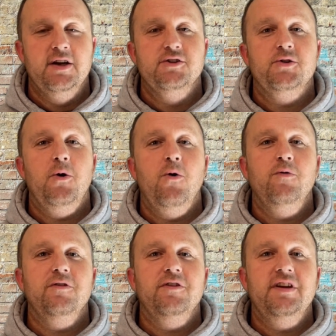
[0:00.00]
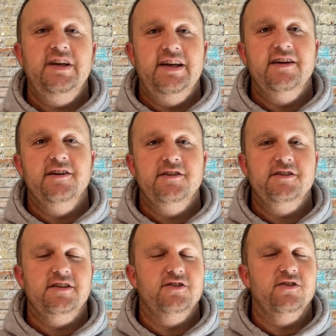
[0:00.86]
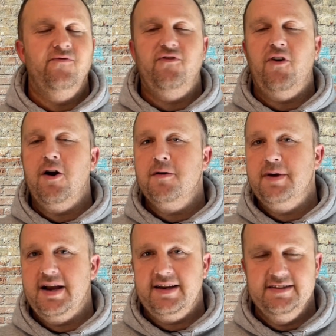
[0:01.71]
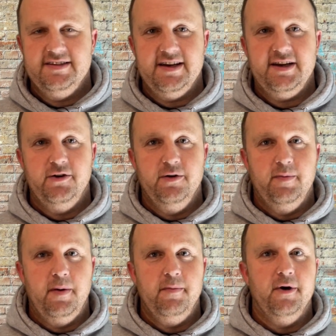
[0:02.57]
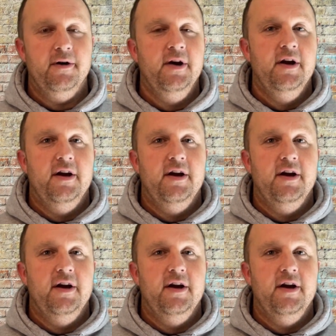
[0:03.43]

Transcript: So over the years, as far back as I can remember,